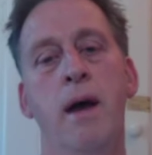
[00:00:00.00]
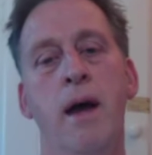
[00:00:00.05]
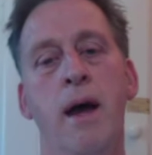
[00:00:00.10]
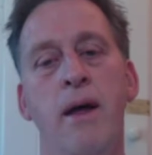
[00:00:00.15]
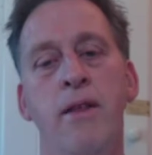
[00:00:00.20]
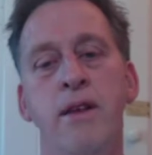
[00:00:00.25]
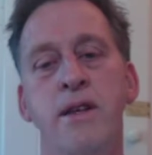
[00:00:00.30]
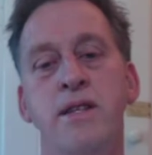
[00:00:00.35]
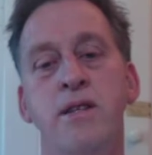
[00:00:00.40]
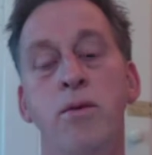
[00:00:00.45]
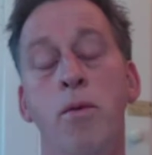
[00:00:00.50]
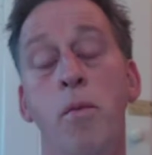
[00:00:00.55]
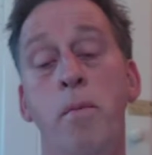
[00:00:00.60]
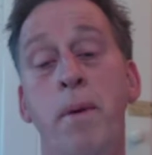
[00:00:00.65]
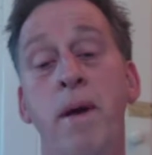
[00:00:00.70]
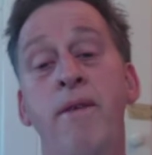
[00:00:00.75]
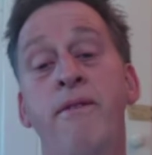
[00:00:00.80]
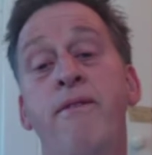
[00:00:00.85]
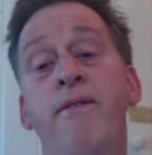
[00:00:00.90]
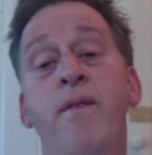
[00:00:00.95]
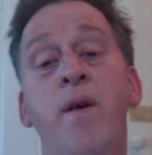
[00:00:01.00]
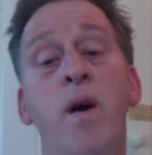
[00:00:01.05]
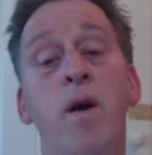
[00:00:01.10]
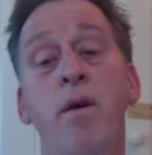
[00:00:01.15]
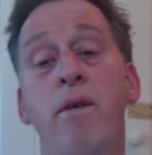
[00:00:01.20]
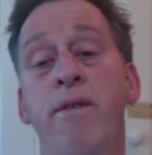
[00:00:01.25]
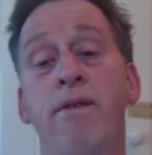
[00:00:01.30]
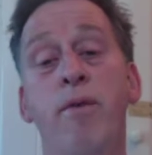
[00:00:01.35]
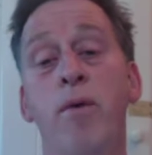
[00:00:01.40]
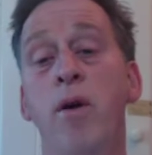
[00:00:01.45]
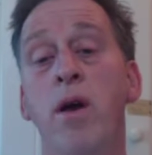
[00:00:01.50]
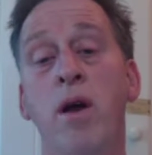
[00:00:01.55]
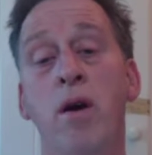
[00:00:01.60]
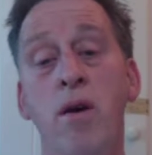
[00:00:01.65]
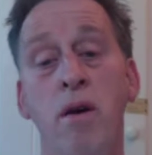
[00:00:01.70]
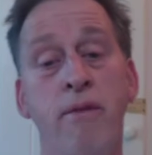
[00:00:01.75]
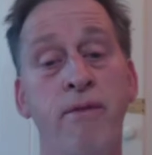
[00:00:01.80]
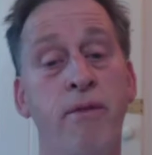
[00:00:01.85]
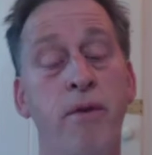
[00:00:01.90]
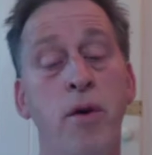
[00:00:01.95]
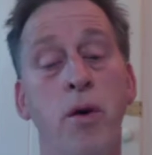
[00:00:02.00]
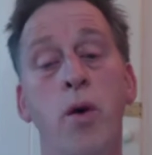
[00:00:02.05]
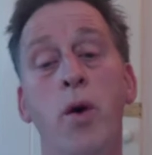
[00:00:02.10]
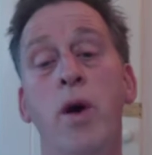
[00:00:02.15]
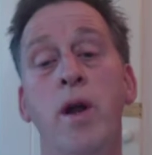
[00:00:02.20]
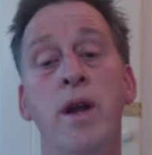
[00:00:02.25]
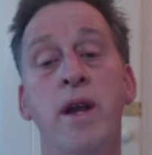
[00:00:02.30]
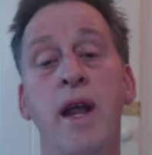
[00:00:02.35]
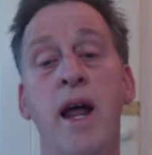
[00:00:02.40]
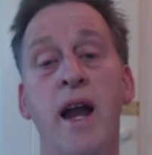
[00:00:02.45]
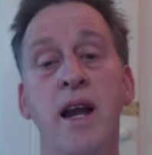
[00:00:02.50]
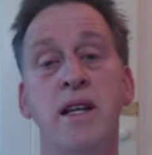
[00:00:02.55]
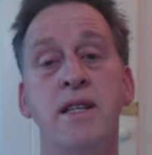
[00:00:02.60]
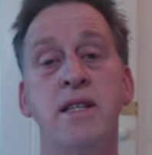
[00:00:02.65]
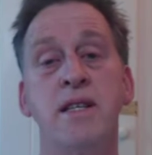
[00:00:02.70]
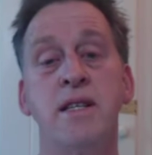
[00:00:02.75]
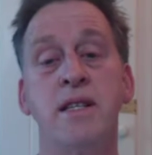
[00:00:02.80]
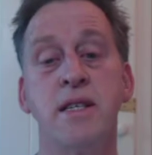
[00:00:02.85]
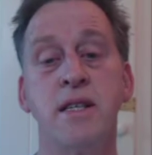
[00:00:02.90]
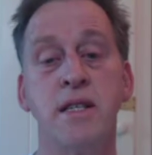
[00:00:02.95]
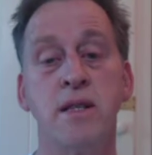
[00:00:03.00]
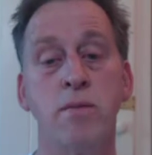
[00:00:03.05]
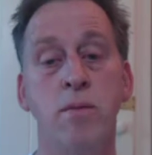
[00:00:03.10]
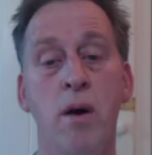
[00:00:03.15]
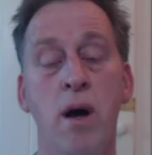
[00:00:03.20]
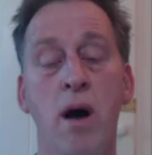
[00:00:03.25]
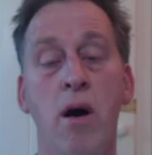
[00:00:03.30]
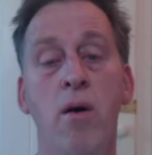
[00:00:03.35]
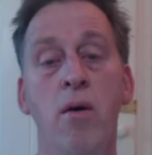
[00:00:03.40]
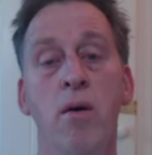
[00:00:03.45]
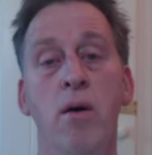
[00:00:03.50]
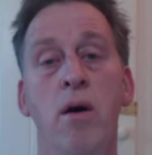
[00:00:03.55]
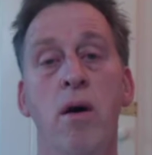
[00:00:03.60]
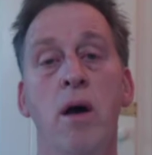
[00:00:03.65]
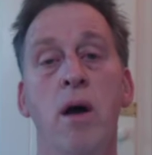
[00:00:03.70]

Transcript: And this will be very, very good for your analysis as well.